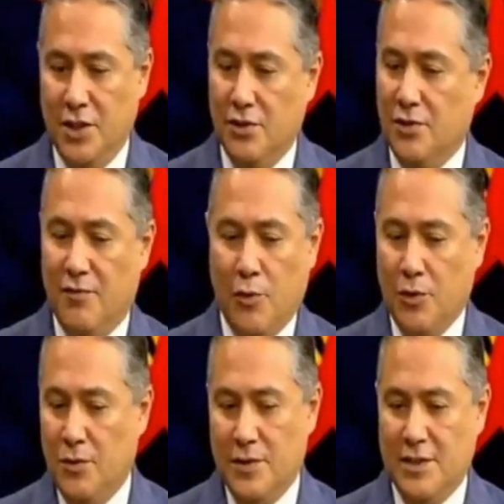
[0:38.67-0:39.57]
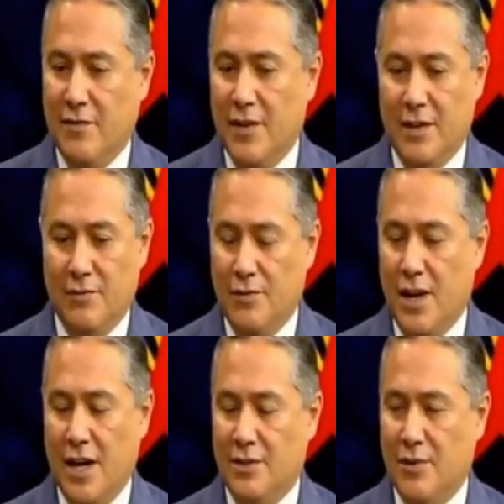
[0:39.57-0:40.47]
either the fourth or the seventh
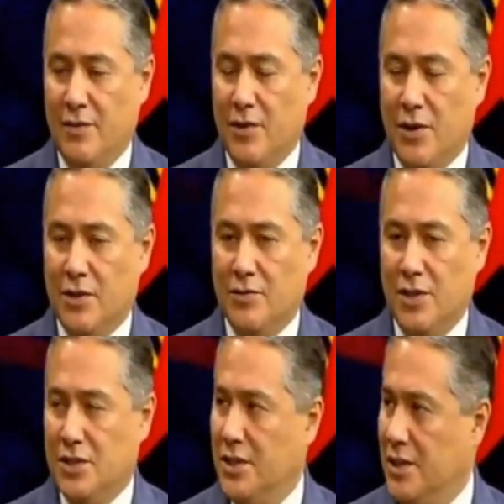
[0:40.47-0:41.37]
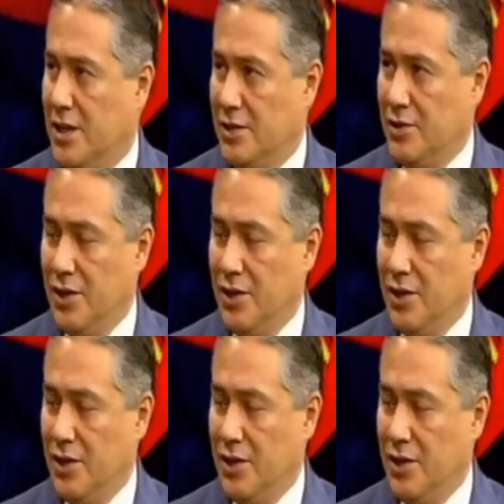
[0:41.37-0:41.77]
highest rate of incarceration in the country.